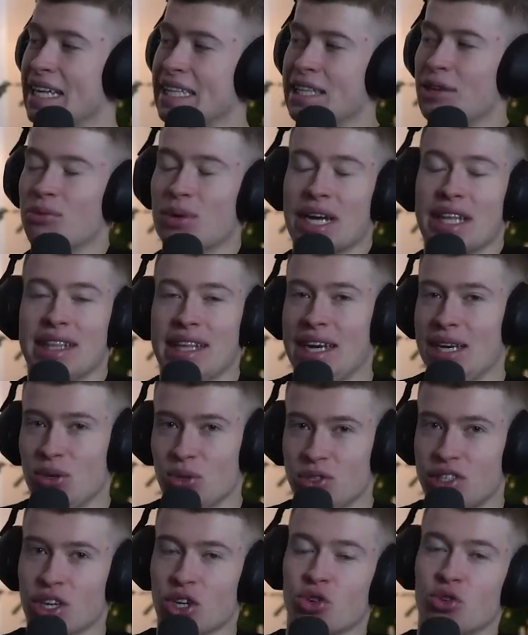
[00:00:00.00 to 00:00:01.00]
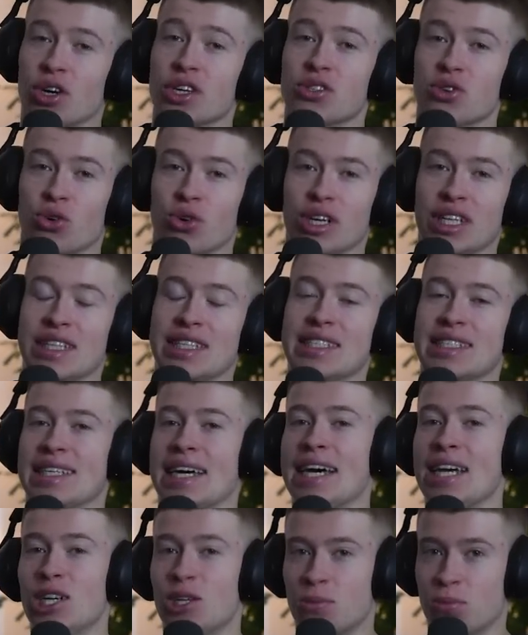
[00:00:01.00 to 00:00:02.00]
that we can then use across our
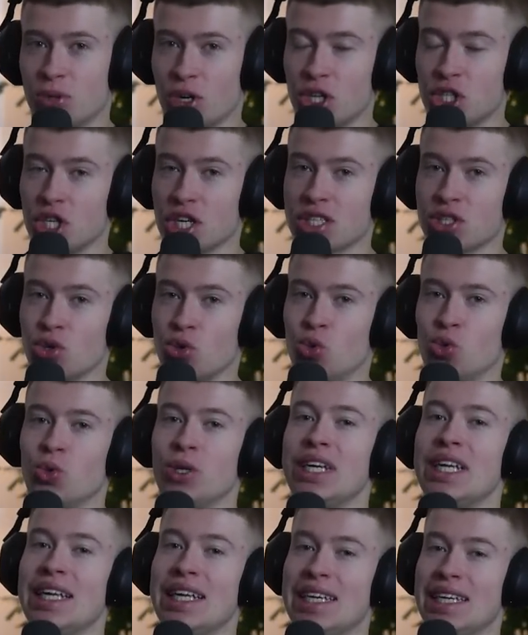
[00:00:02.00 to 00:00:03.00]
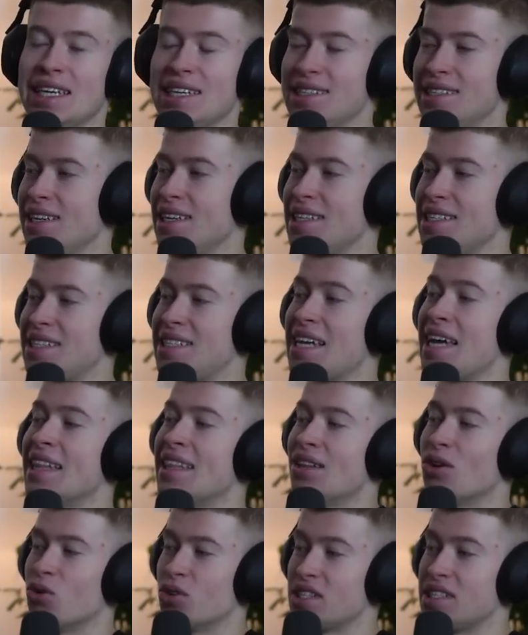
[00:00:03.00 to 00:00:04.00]
entire project to really easily
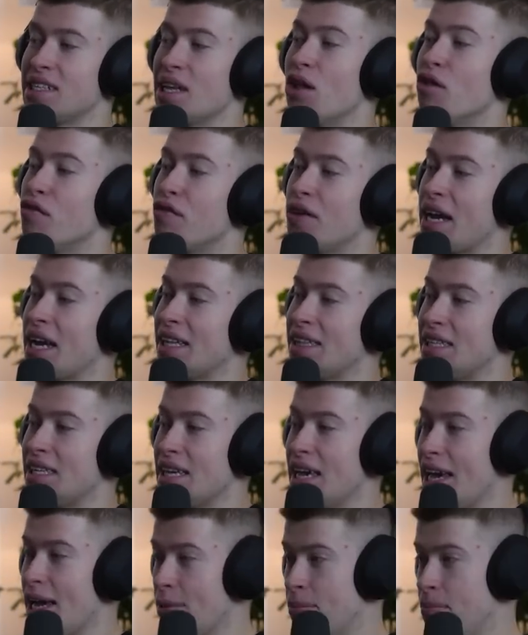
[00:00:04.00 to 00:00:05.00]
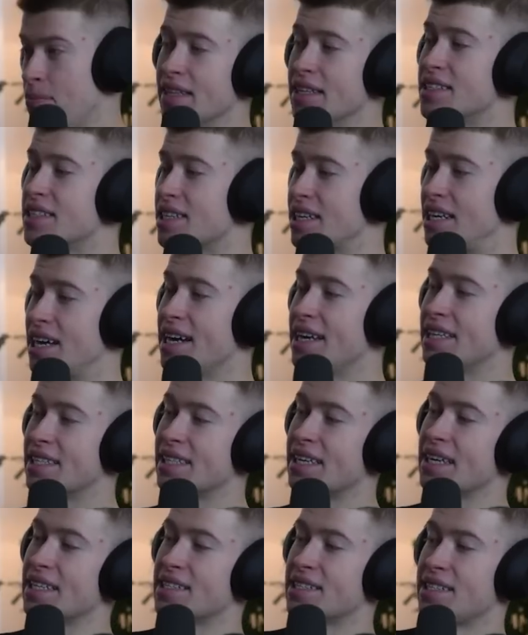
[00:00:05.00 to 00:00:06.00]
send ourselves a D M. This client
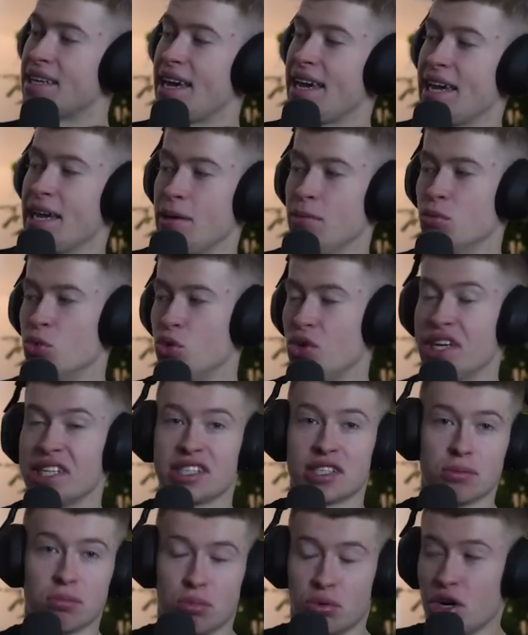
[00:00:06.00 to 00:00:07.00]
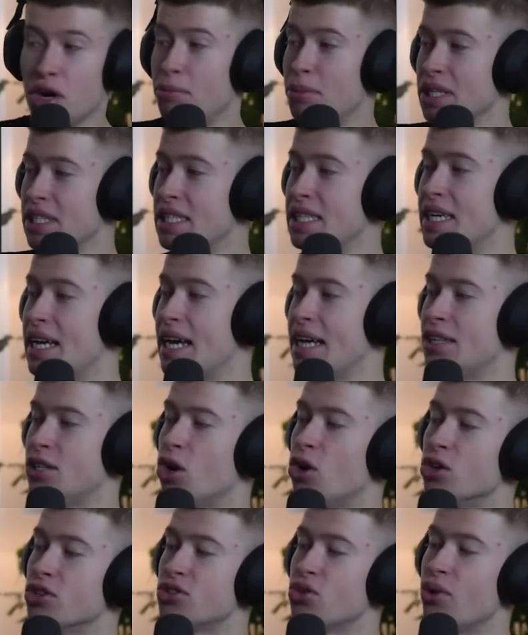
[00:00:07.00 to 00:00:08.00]
gets a REST property and
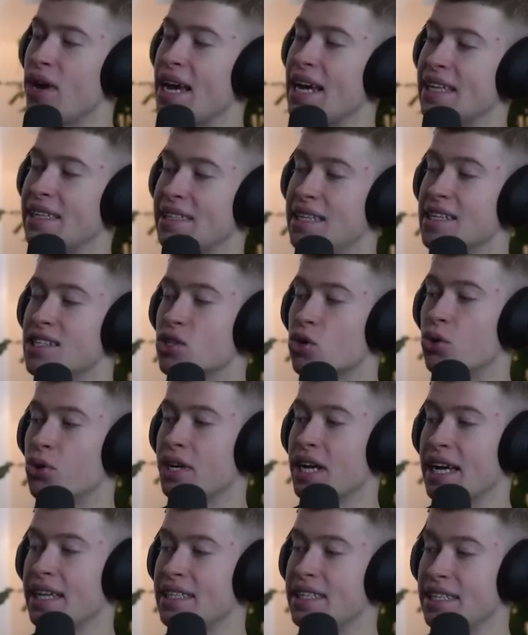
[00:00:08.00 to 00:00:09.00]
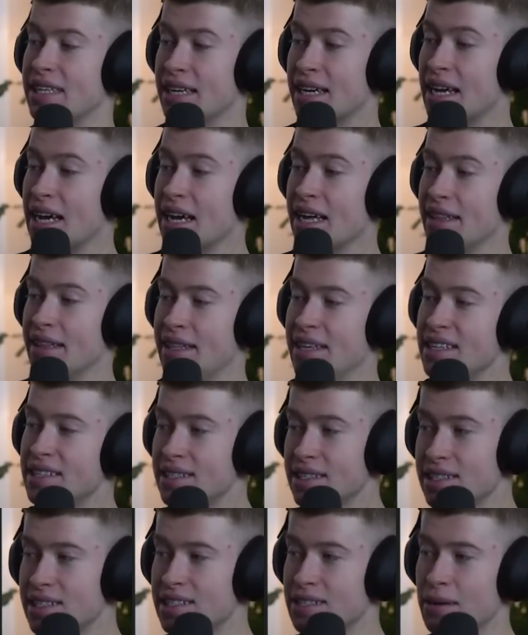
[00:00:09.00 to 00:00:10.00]
also a Discord I D. This
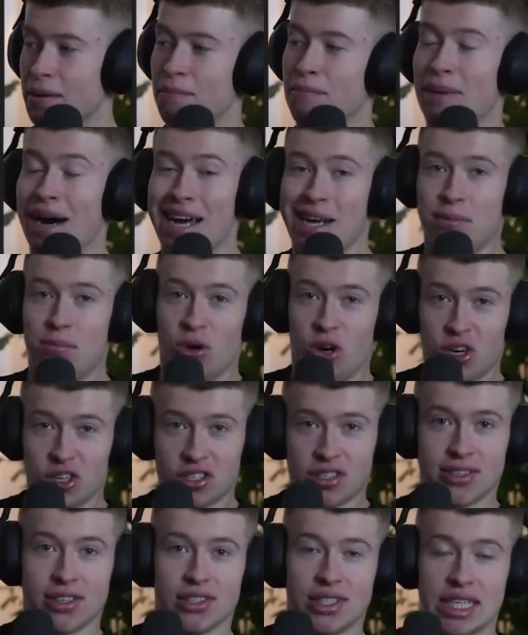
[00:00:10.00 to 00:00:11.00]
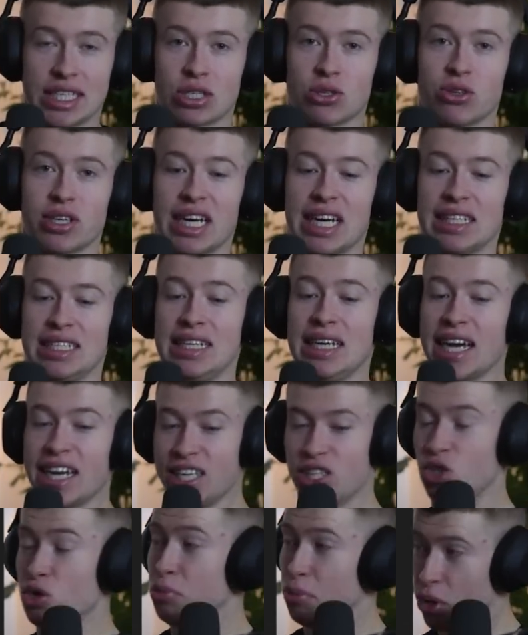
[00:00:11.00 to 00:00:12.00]
is my personal Discord I D,
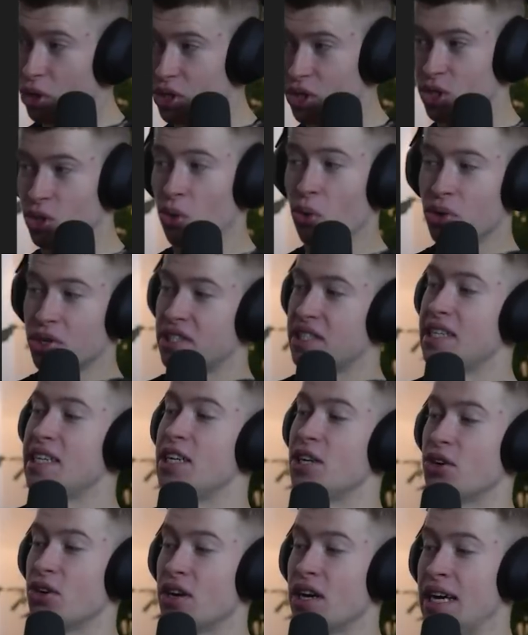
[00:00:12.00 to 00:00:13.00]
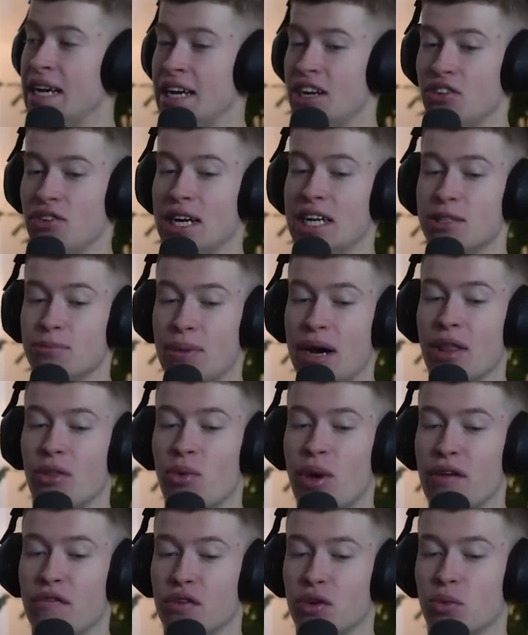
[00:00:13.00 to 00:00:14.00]
and you put yours here, right? By the
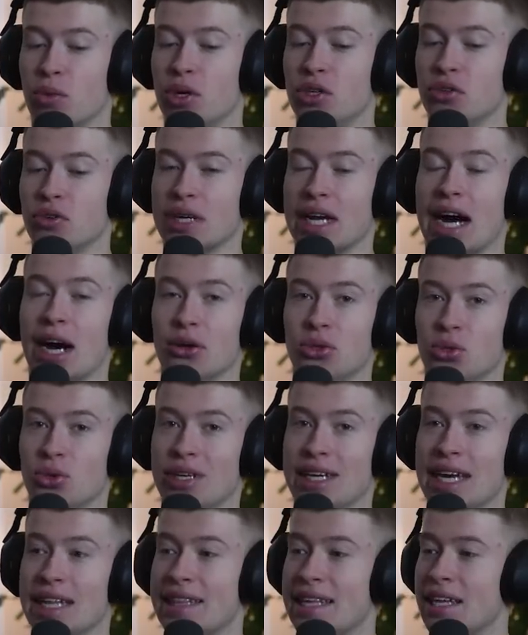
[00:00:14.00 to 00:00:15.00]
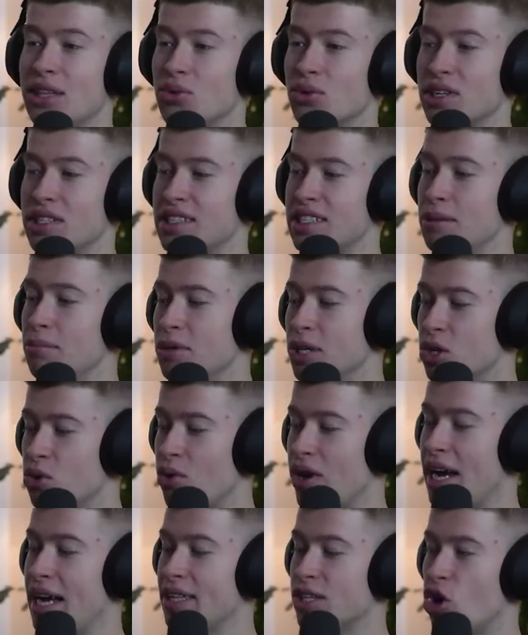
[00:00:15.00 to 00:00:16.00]
way, if you're wondering how do you get that, you can simply go
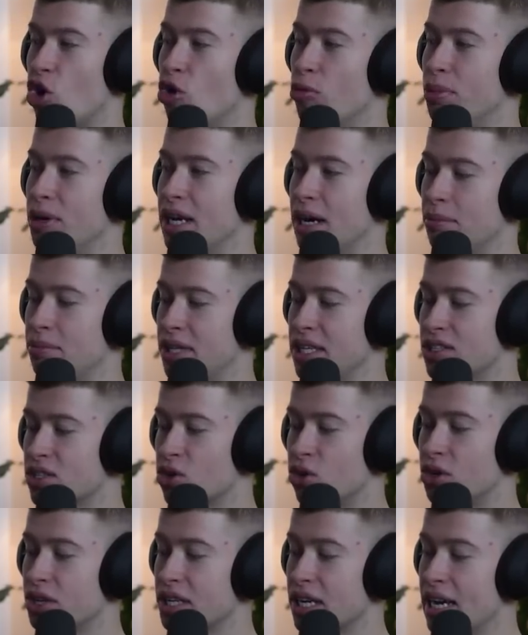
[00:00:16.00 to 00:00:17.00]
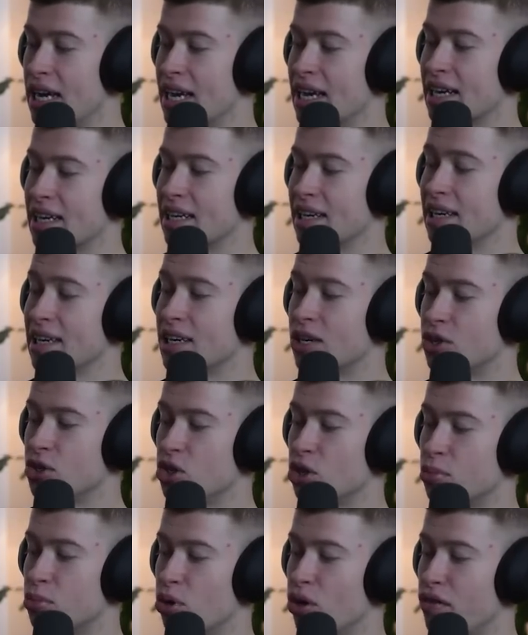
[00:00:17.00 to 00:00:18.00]
ahead, open up Discord, click on
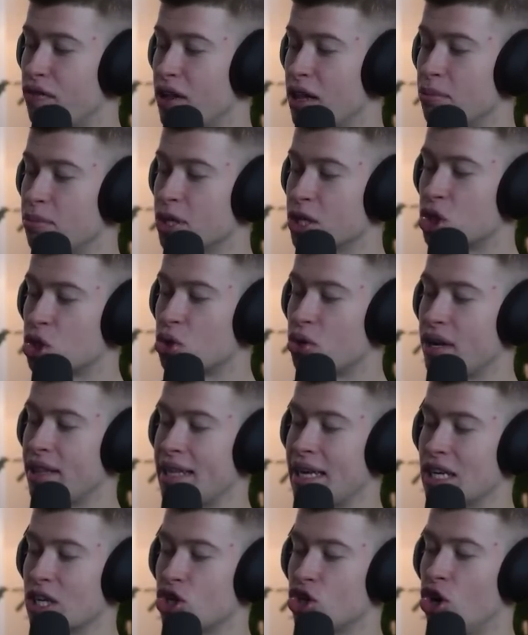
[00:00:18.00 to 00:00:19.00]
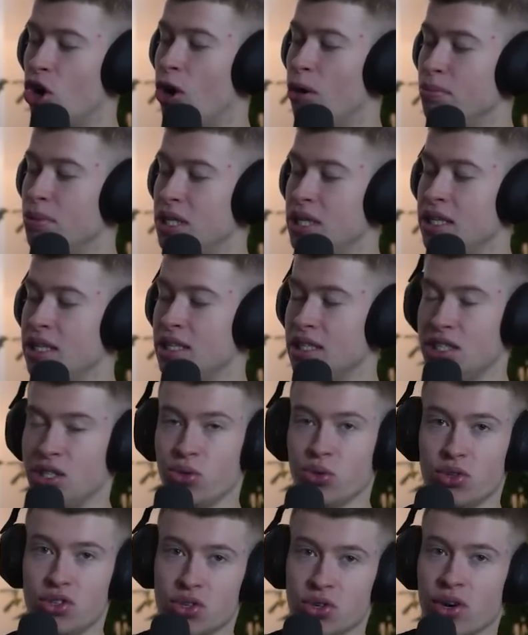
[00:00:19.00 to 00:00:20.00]
your profile picture, and then copy
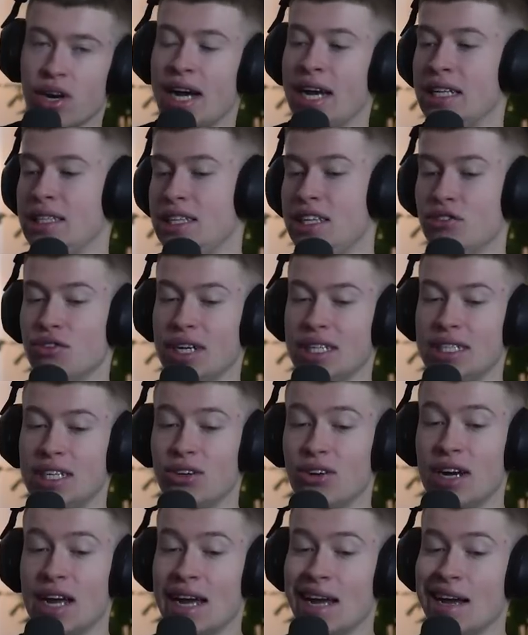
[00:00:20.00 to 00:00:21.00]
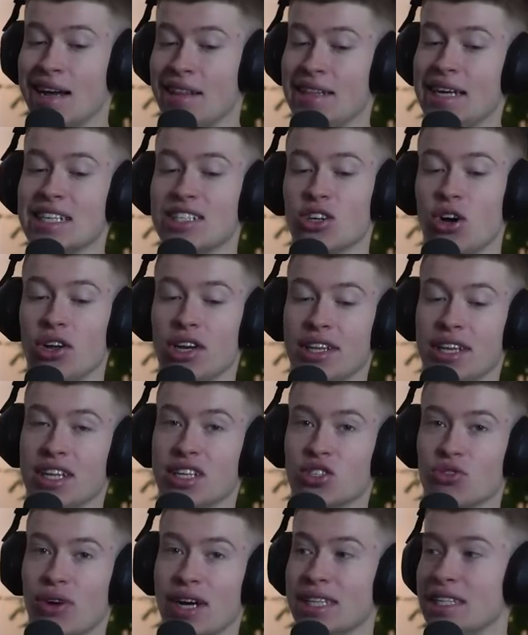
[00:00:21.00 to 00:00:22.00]
user I D right here. That's all it
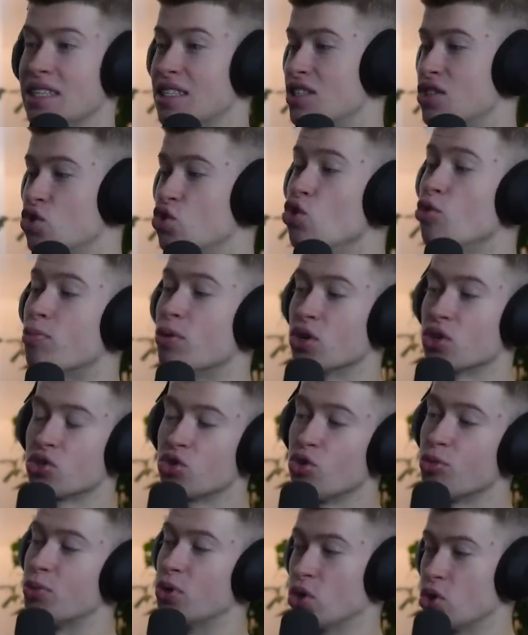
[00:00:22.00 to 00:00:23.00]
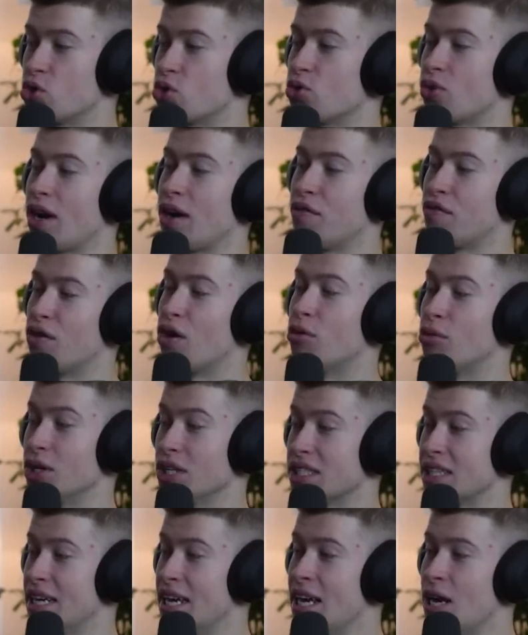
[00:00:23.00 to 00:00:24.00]
is, right? It's super, super straightforward.